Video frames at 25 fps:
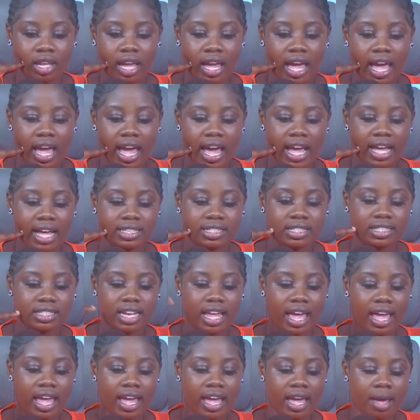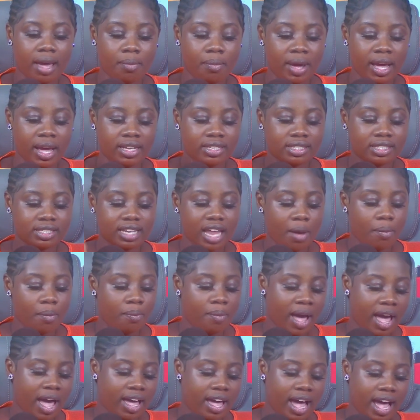A snapback
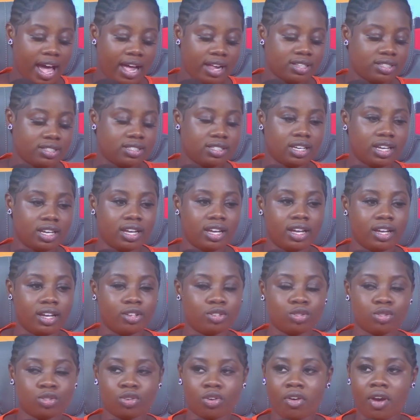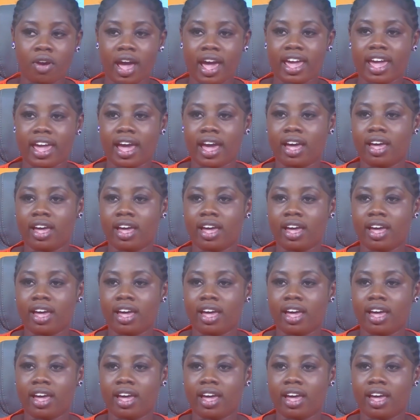at Soraya